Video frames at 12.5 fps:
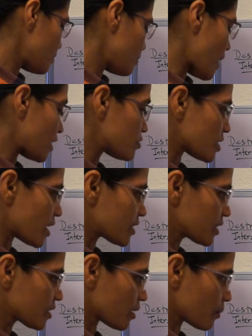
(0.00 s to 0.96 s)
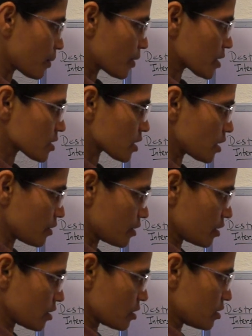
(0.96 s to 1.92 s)
values are determined based on
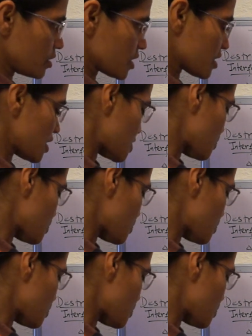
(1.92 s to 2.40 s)
the distance